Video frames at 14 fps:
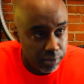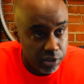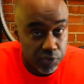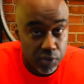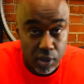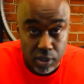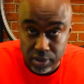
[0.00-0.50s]
as
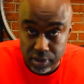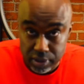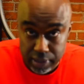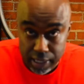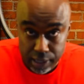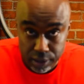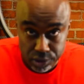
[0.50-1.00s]
far as
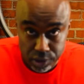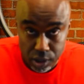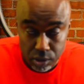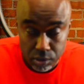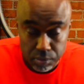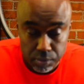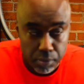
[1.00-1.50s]
designers
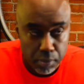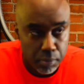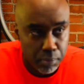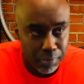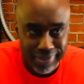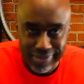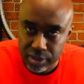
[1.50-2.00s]
go.
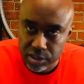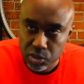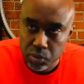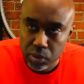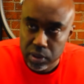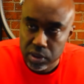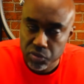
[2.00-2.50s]
But this
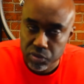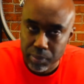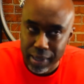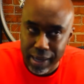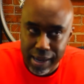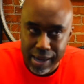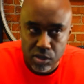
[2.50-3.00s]
one is from
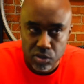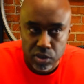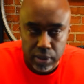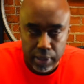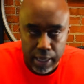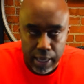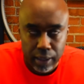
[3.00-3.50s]
a house
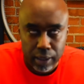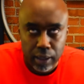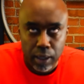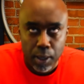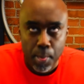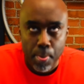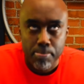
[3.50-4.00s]
that
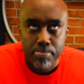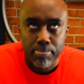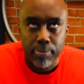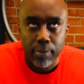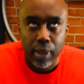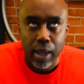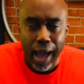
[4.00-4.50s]

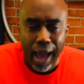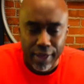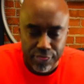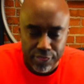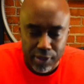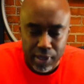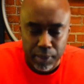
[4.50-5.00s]
I
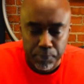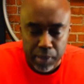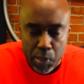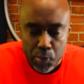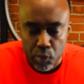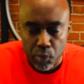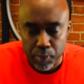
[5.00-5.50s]
think
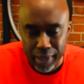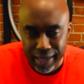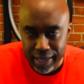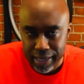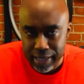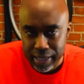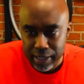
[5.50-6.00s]
people
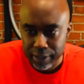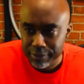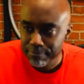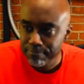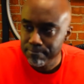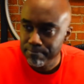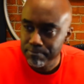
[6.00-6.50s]
may
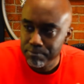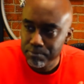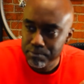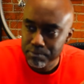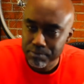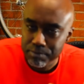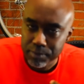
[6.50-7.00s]

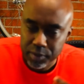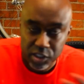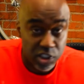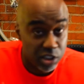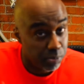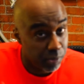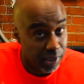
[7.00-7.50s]

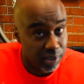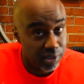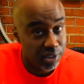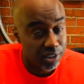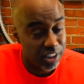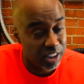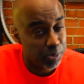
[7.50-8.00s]

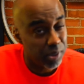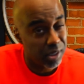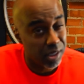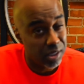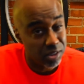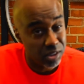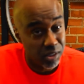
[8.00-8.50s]
dismiss just
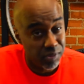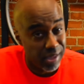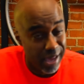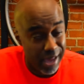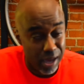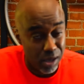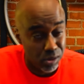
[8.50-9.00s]
because of the
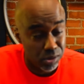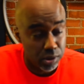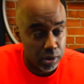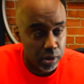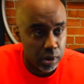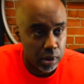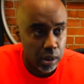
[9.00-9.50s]
house,